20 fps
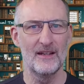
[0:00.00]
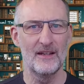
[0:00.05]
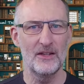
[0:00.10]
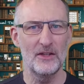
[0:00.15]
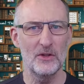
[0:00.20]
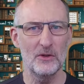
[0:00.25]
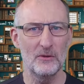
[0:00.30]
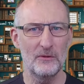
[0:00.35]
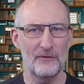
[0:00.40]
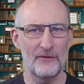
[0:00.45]

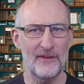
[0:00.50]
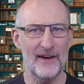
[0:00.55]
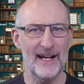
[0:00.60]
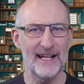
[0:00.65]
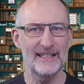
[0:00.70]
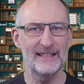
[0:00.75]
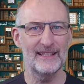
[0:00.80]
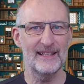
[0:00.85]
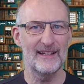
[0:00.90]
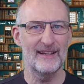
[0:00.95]
You'll
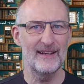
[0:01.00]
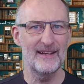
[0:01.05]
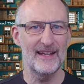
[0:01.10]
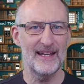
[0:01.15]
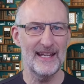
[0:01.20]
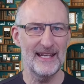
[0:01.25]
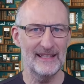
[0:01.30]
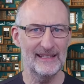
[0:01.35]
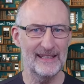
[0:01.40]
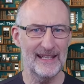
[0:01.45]
find
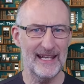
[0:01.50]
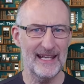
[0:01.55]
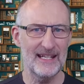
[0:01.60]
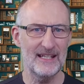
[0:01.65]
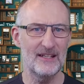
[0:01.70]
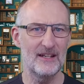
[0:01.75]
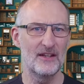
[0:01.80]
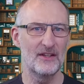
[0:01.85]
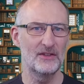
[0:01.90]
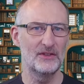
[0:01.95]
a
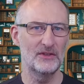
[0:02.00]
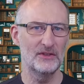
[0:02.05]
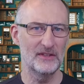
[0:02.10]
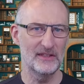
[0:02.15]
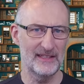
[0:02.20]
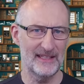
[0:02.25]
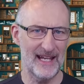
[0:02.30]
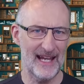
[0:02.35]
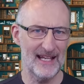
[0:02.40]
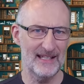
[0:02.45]
link to
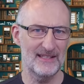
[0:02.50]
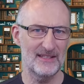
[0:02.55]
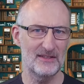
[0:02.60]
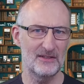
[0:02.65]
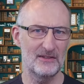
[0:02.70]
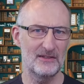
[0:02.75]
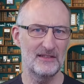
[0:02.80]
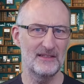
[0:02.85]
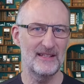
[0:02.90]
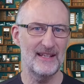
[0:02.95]
the
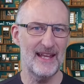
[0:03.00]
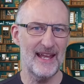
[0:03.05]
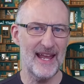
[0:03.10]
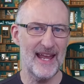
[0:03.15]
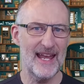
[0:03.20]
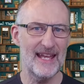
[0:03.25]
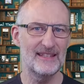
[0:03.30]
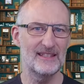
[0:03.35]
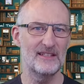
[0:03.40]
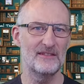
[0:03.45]
castle
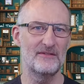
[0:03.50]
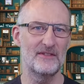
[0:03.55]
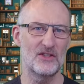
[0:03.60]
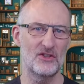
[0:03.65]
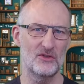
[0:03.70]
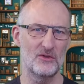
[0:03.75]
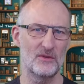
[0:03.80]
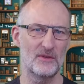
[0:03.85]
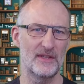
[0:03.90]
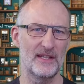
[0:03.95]
and the
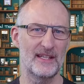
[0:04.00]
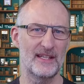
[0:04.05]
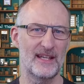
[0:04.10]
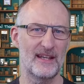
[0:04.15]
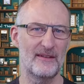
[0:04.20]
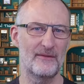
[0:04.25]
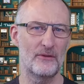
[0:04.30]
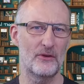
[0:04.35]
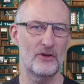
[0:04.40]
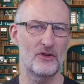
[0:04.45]
visual
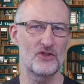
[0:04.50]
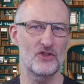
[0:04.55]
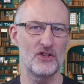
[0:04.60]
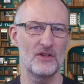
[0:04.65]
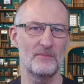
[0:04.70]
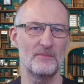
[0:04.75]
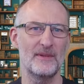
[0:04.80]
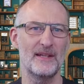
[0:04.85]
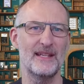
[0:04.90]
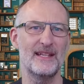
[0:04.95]
thinking
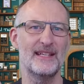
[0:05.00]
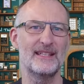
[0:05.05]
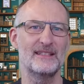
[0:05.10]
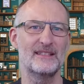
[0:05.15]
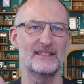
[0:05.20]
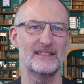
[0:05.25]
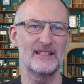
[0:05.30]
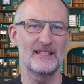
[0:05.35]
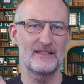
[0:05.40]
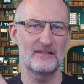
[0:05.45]
workshop in
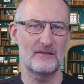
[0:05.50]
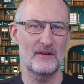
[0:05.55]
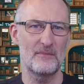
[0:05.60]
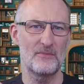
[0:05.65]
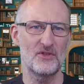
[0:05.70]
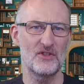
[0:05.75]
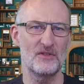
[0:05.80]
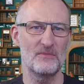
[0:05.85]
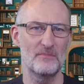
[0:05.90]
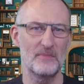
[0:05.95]
the
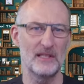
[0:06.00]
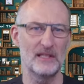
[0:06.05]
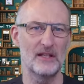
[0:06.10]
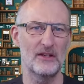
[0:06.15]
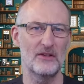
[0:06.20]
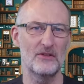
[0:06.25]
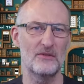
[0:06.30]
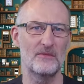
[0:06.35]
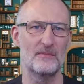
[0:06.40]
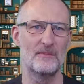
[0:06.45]
description
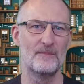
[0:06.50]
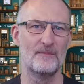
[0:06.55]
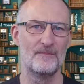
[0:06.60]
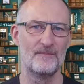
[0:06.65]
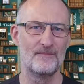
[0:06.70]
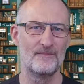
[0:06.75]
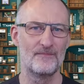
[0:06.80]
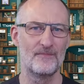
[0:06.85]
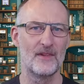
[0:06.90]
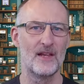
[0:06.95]
below.
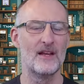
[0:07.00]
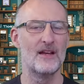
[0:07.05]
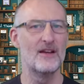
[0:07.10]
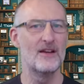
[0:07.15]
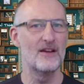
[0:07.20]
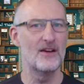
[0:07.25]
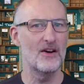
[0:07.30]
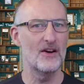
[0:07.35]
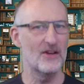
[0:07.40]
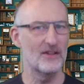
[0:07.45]

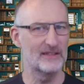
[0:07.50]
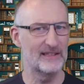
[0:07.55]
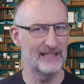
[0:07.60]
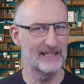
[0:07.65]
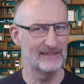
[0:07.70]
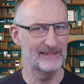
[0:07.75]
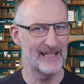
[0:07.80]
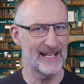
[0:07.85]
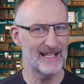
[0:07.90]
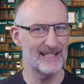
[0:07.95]

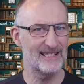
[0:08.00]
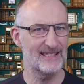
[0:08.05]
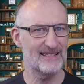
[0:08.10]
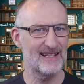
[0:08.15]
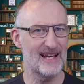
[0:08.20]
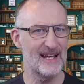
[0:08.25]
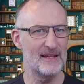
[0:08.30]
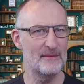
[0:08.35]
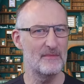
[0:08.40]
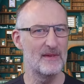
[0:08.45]
Until next
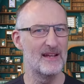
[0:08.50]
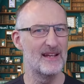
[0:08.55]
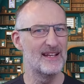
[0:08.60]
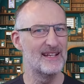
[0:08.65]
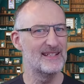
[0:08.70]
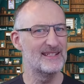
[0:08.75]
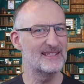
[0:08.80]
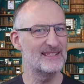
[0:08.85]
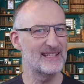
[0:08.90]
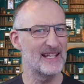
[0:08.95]
time,
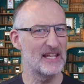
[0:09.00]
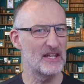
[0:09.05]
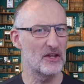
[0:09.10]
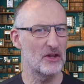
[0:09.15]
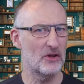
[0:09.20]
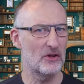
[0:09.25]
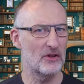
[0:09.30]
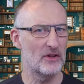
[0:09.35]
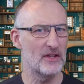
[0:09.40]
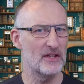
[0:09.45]
stay
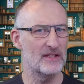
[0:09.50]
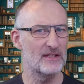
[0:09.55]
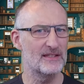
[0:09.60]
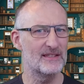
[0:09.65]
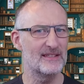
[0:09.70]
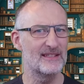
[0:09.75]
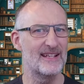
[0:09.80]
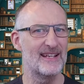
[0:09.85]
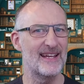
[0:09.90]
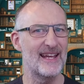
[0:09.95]

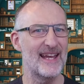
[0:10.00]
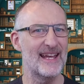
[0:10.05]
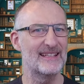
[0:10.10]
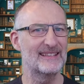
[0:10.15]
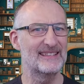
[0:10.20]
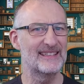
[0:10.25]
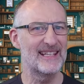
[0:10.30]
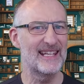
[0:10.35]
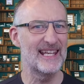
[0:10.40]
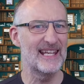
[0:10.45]
curious
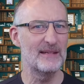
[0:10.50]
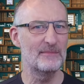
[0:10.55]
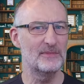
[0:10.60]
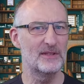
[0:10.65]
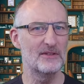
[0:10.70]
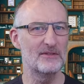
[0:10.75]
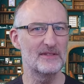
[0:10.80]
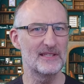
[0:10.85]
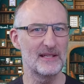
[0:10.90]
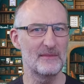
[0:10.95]
and keep
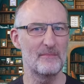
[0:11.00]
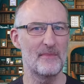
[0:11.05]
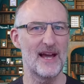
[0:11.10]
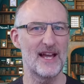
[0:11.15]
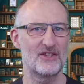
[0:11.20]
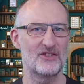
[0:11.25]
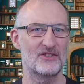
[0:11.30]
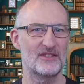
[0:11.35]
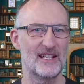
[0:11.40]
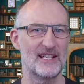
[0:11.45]
those
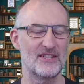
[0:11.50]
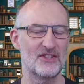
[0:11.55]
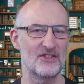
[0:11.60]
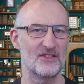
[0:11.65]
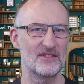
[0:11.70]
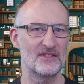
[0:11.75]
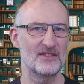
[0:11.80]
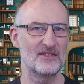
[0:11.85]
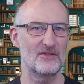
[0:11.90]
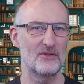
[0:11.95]

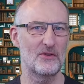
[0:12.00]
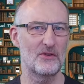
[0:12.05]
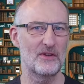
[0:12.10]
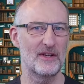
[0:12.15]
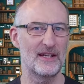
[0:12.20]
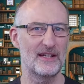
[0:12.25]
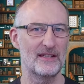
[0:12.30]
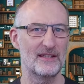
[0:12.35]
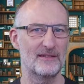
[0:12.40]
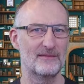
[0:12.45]
imaginations
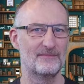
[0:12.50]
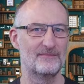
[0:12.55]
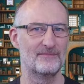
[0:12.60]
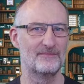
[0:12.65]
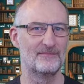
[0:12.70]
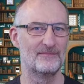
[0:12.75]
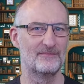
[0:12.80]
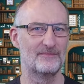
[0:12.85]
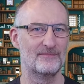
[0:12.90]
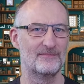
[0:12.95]
soaring.
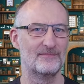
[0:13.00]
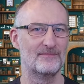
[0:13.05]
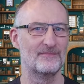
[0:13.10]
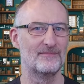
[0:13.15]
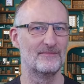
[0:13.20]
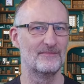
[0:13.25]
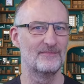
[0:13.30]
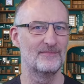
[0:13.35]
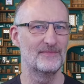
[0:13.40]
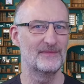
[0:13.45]

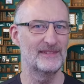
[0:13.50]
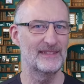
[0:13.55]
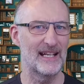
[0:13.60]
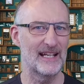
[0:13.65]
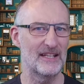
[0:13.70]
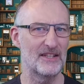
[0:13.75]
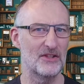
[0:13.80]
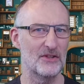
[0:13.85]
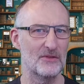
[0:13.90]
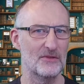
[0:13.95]

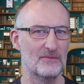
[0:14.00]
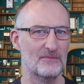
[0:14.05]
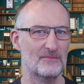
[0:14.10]
Thank you.